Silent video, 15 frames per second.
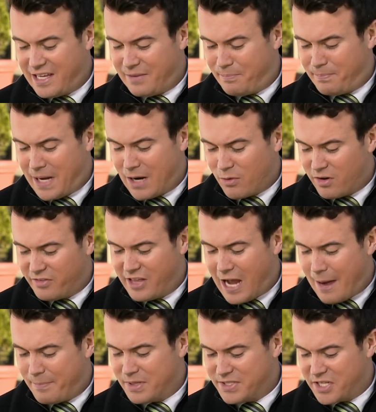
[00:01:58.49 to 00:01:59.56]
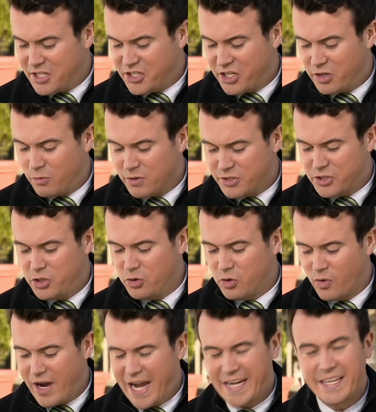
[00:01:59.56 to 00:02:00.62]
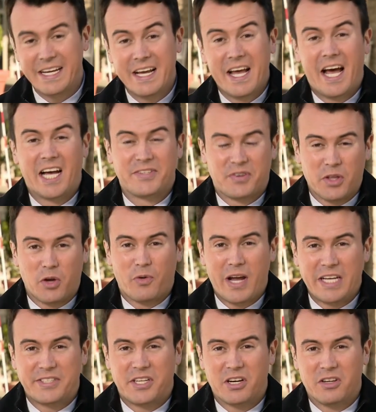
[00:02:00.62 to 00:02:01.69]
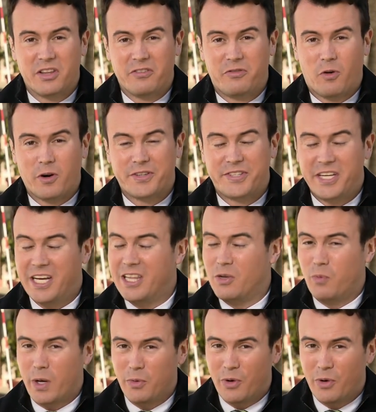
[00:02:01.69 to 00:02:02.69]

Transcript: the power of the opposition was too great. As for the race here in the 14th,